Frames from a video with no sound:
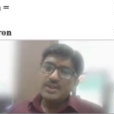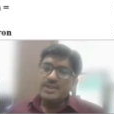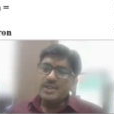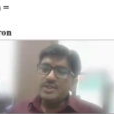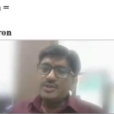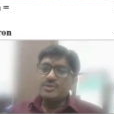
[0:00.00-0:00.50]

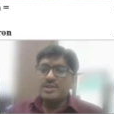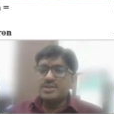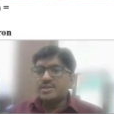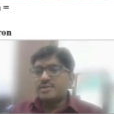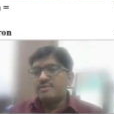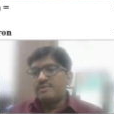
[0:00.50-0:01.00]
Dear
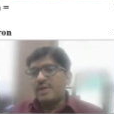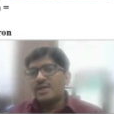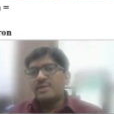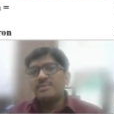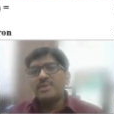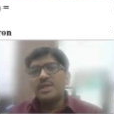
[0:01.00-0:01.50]
students,
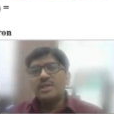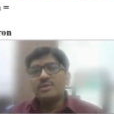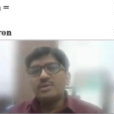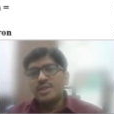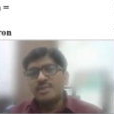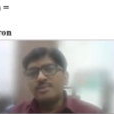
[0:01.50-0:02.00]
welcome in
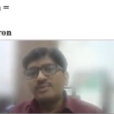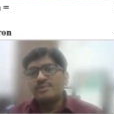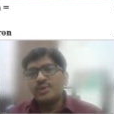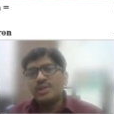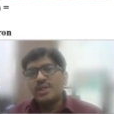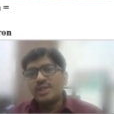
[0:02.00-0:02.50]
question number
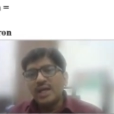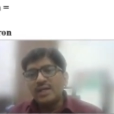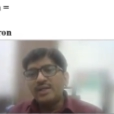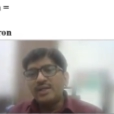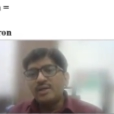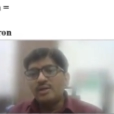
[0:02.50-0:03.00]

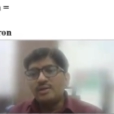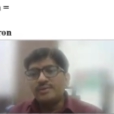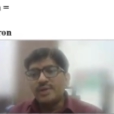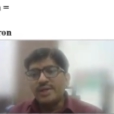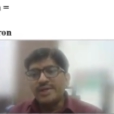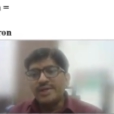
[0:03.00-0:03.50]
49
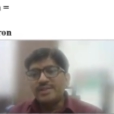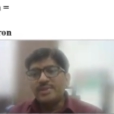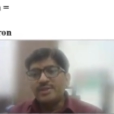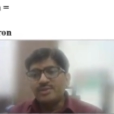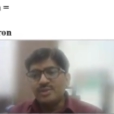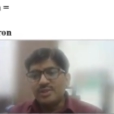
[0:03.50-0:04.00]
of
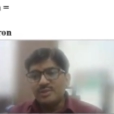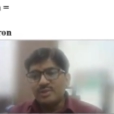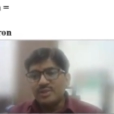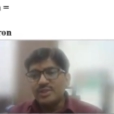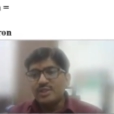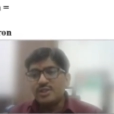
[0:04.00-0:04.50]
NSEP
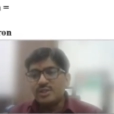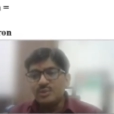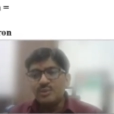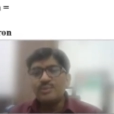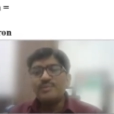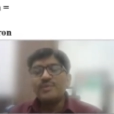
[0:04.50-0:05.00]

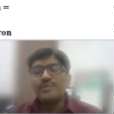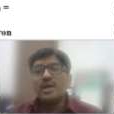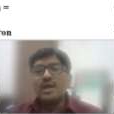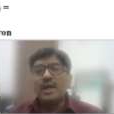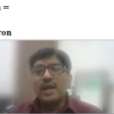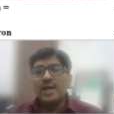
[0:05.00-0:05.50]
2022,
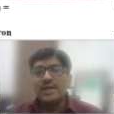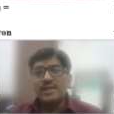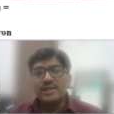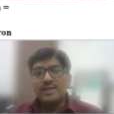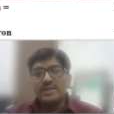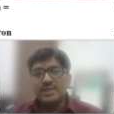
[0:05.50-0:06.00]
and
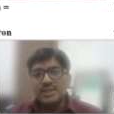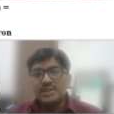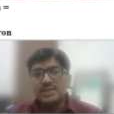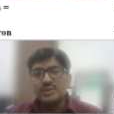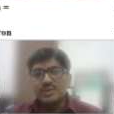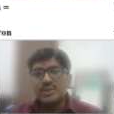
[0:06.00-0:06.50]

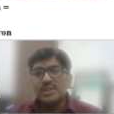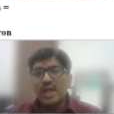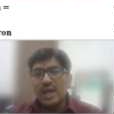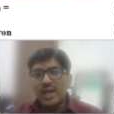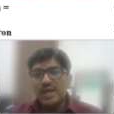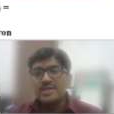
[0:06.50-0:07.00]
this question
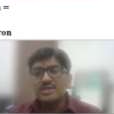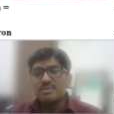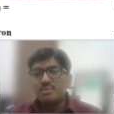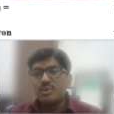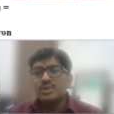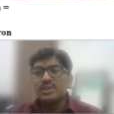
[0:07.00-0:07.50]
has
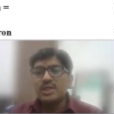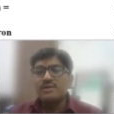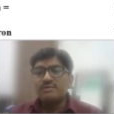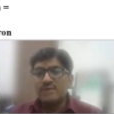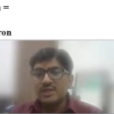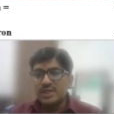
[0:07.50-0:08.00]
more
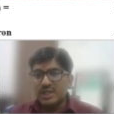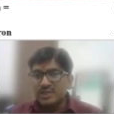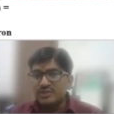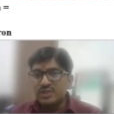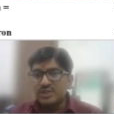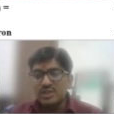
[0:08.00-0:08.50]
than one
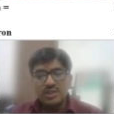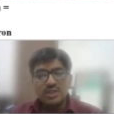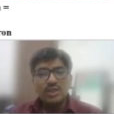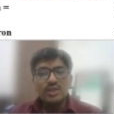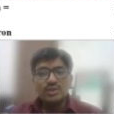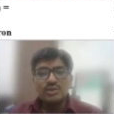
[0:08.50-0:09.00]
answer,
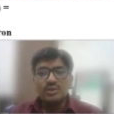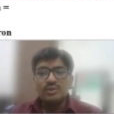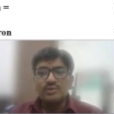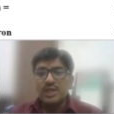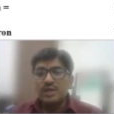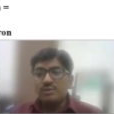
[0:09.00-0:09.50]
so
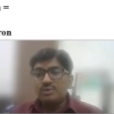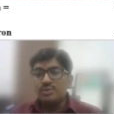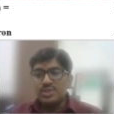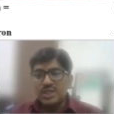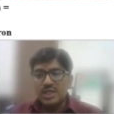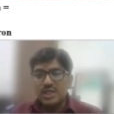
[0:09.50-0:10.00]
we have
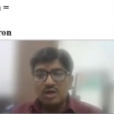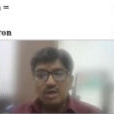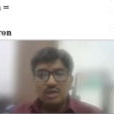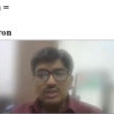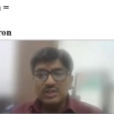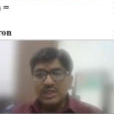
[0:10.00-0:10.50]
to check
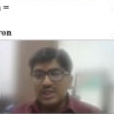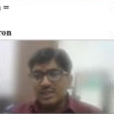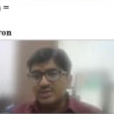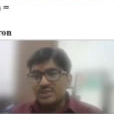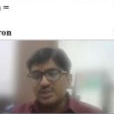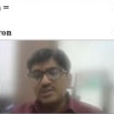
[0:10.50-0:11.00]
all the
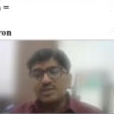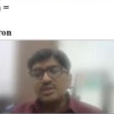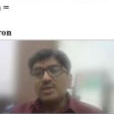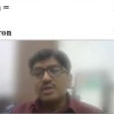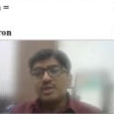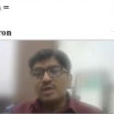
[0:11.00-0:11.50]
answers
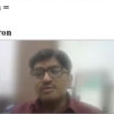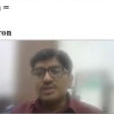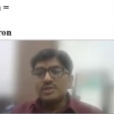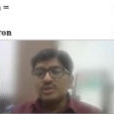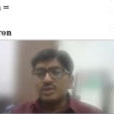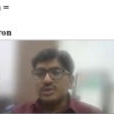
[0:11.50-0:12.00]
of
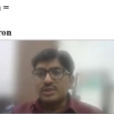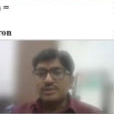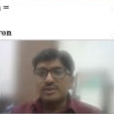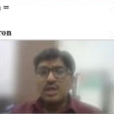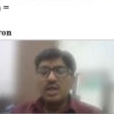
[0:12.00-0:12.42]
this question.